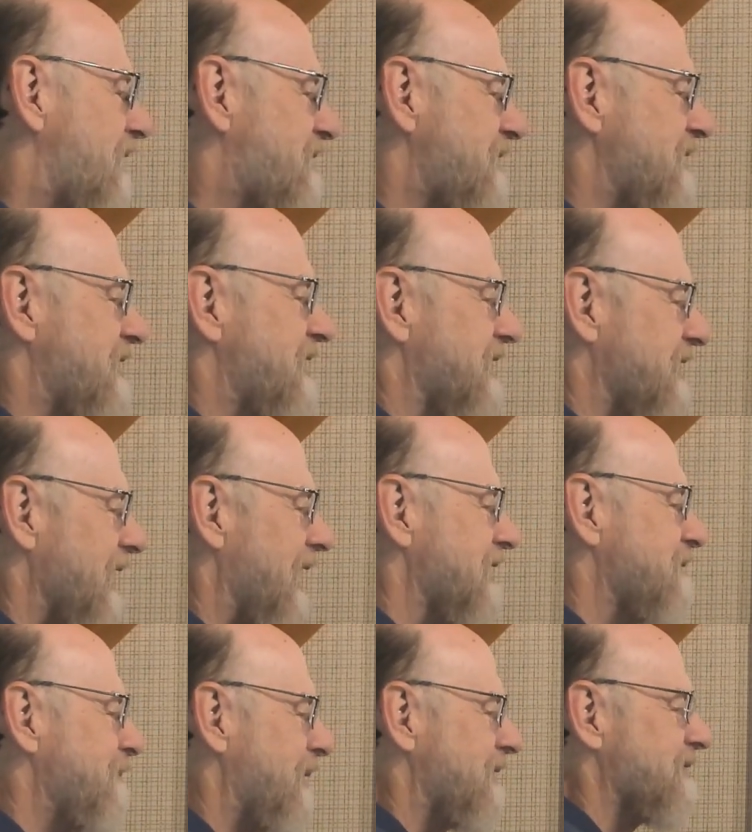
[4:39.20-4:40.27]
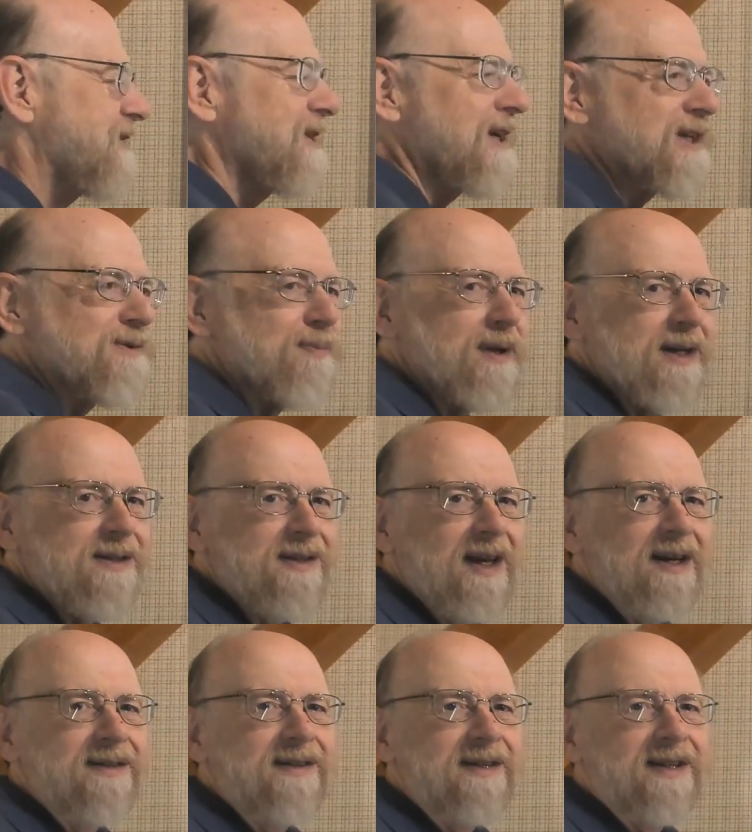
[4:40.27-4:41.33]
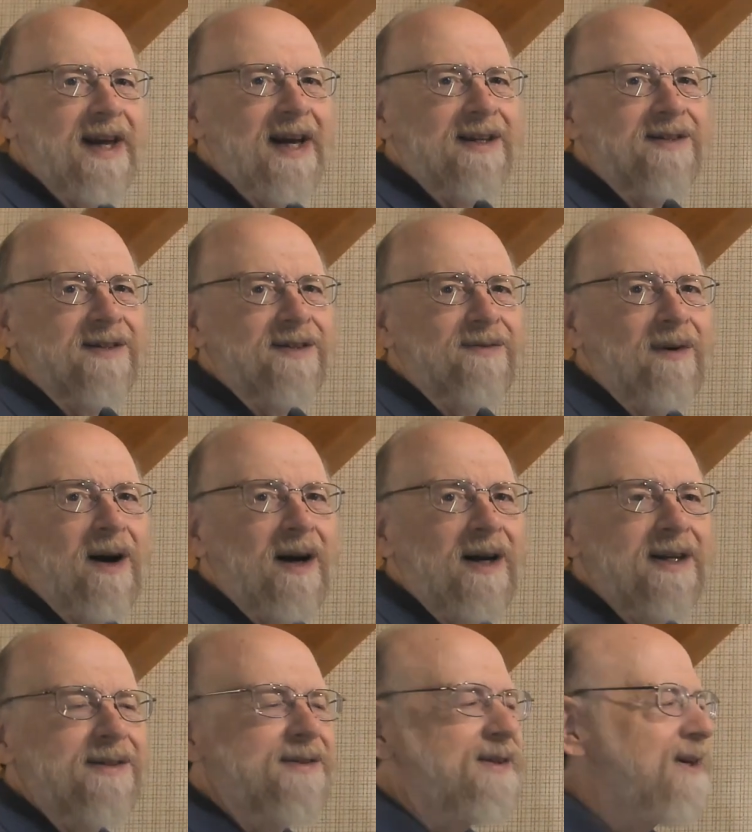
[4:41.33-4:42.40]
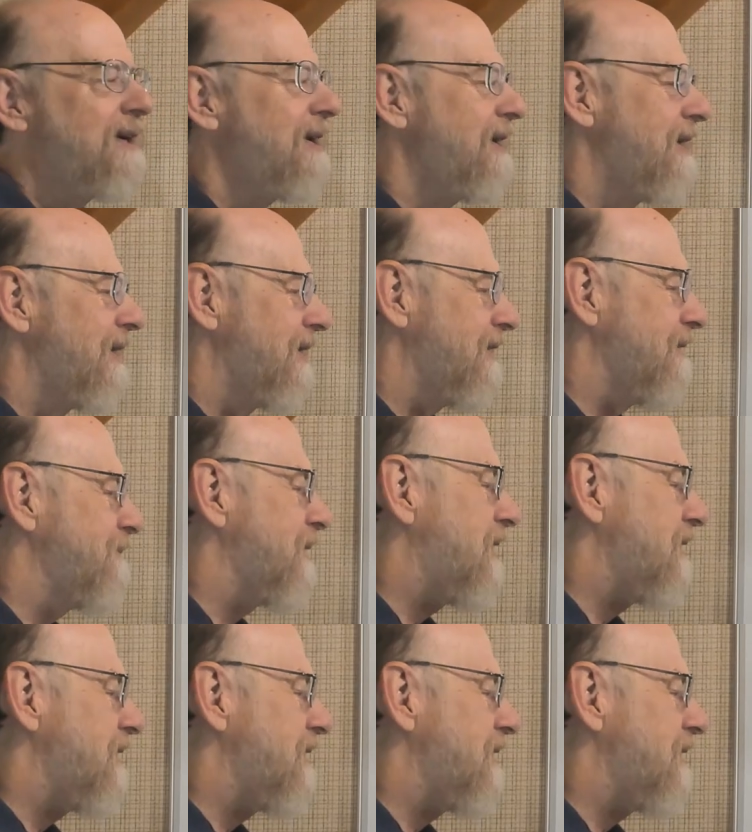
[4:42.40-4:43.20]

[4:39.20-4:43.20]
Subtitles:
in the tax base that takes place as the taxes rise because